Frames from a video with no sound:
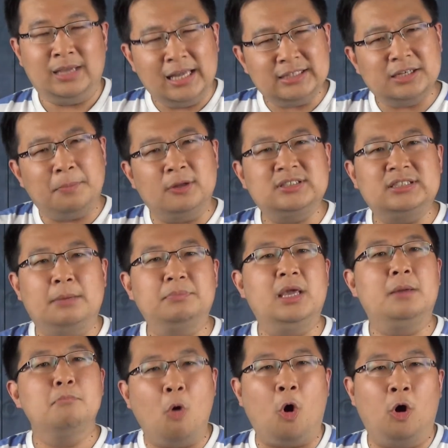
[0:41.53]
It's about
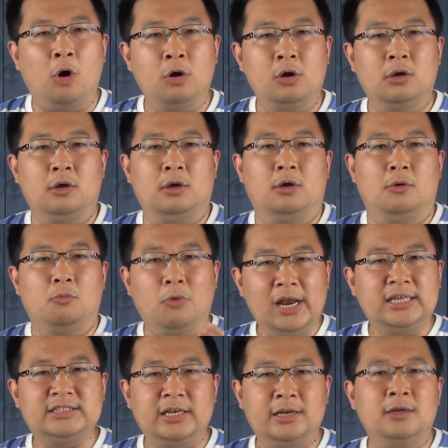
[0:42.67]
something more.
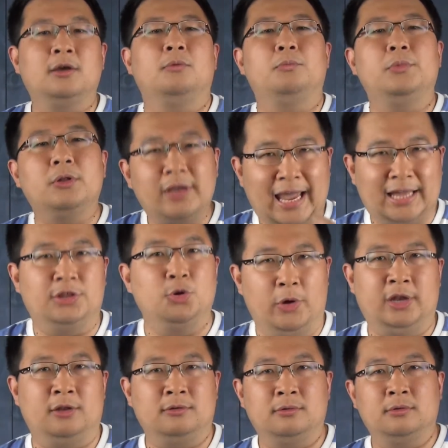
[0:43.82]
What is it? We'll get to
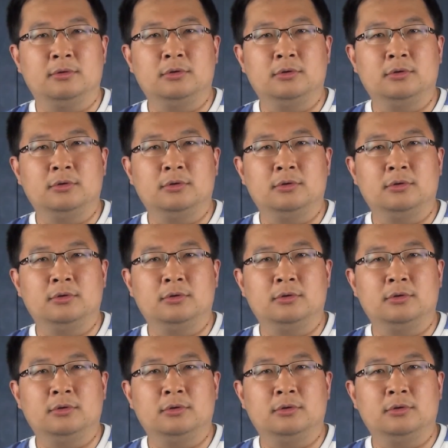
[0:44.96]
it.